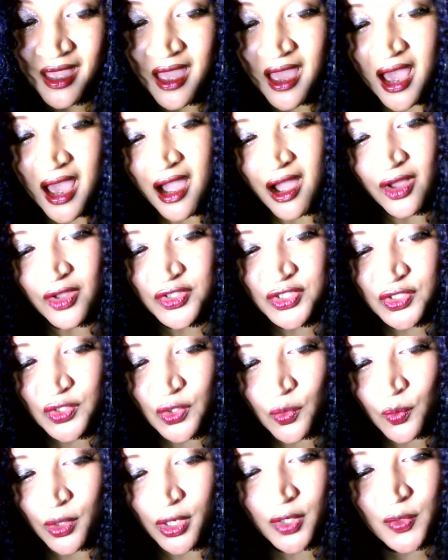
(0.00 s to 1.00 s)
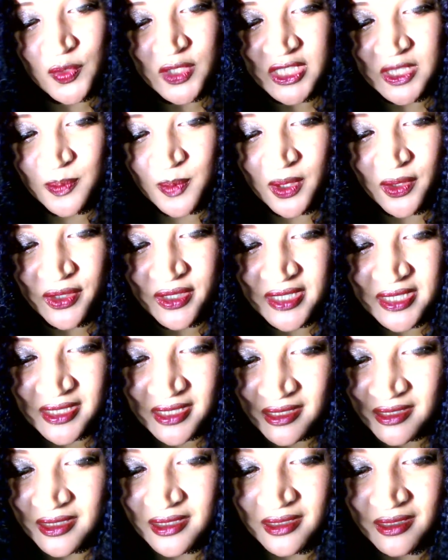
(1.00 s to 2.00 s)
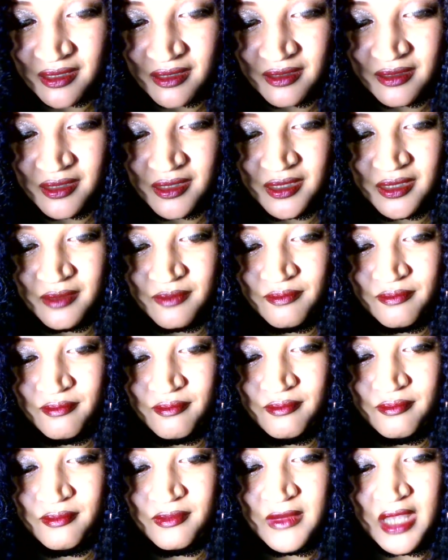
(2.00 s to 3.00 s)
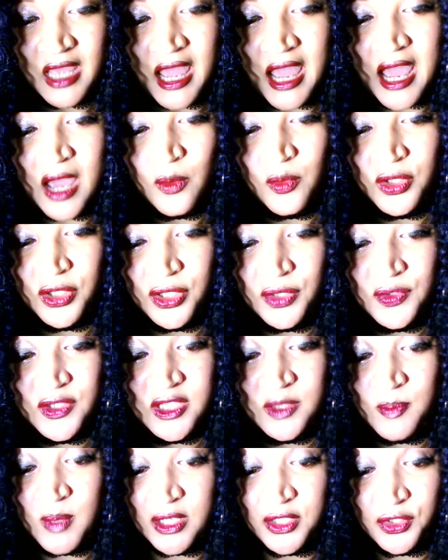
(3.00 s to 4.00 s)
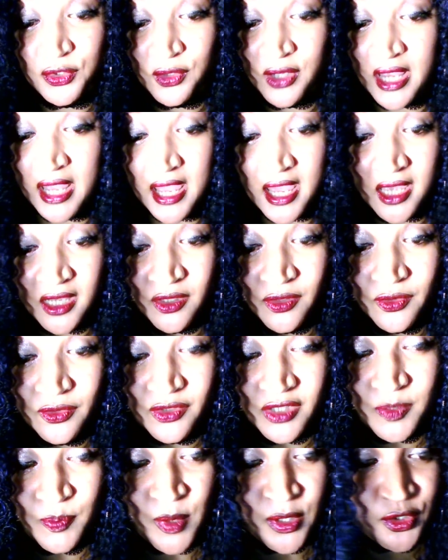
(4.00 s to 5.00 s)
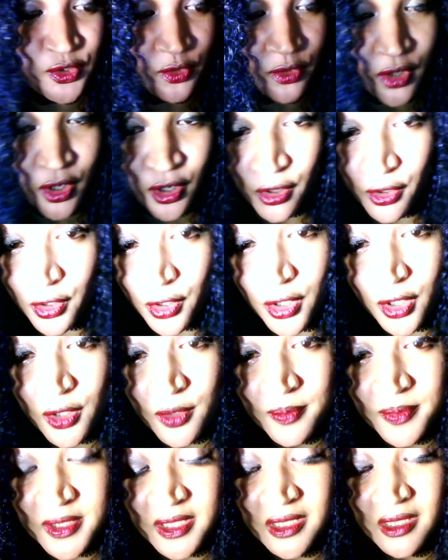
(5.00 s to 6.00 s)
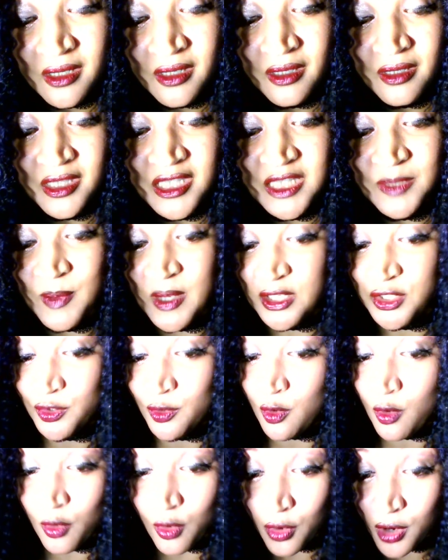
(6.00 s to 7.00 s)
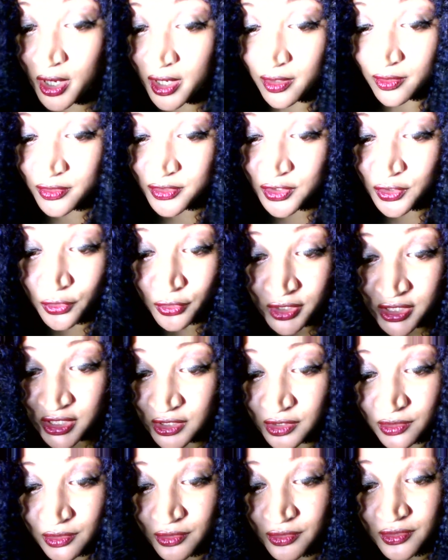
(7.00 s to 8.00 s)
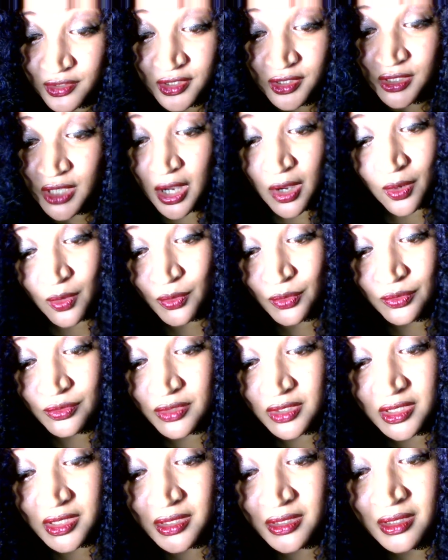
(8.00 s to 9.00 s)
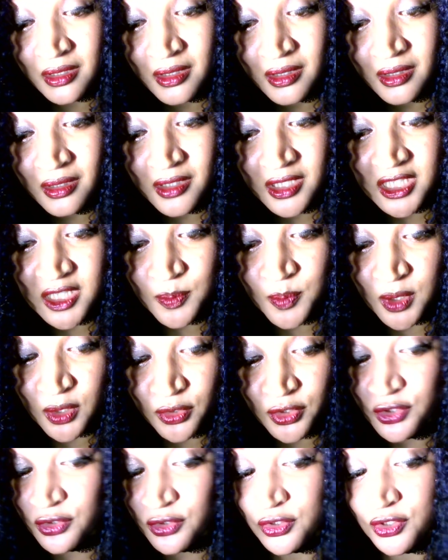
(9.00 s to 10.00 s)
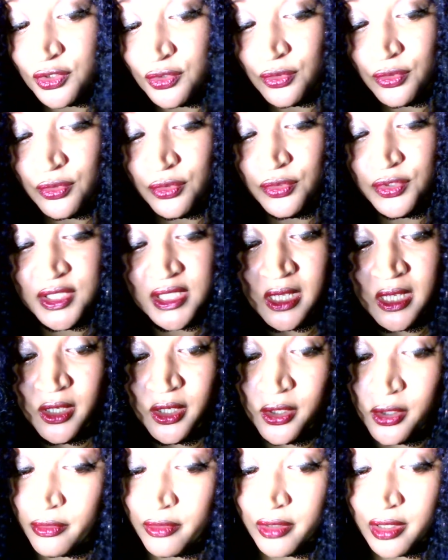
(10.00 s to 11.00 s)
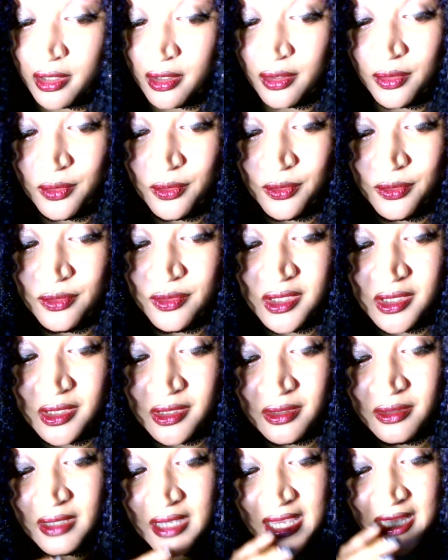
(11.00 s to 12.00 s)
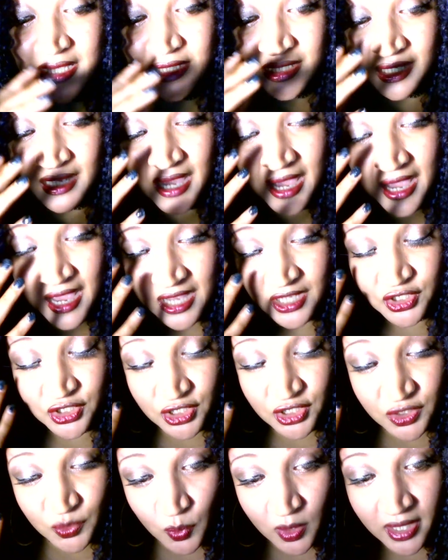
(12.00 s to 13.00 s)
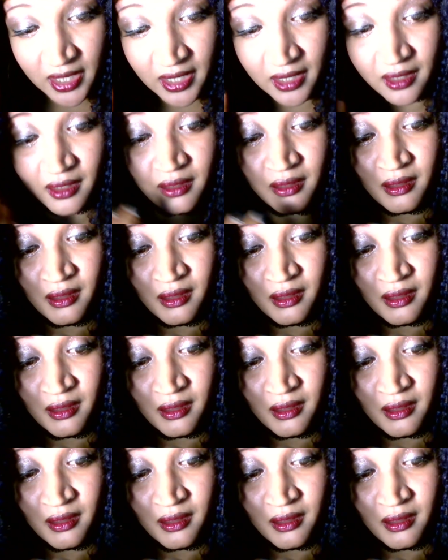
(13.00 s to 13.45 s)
I also work with spirit assistants. I will use special candles, special herbs, special oils, crystals, stones, spiritual tools, and curios as a conscious way